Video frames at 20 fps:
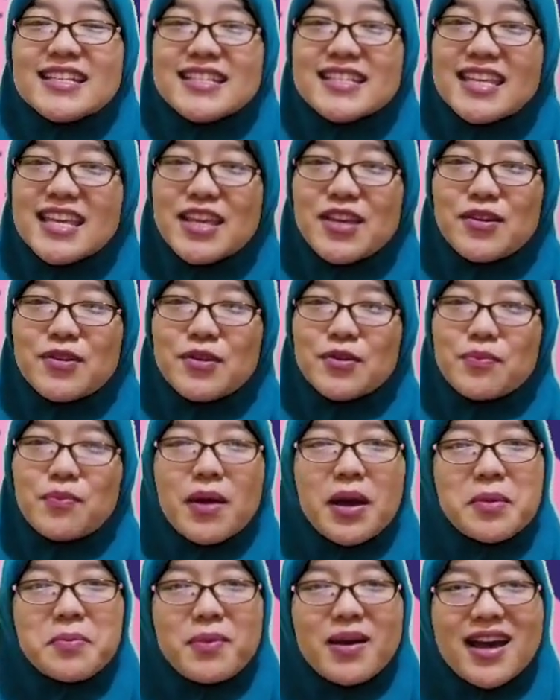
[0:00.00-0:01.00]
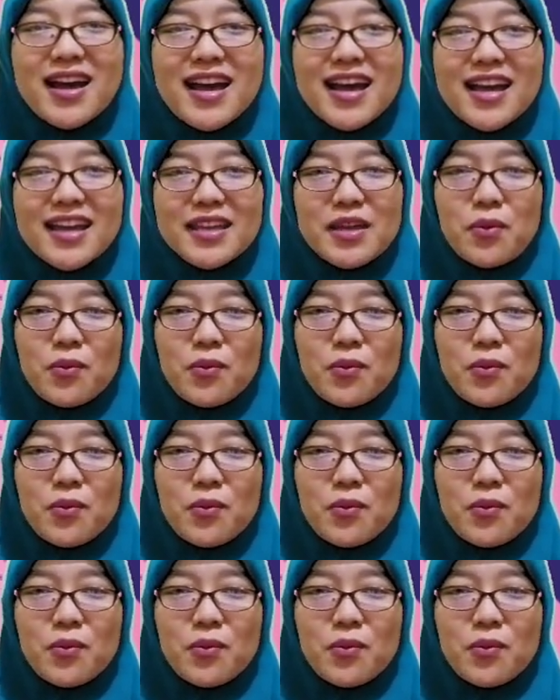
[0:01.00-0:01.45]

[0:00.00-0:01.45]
See you, bye bye.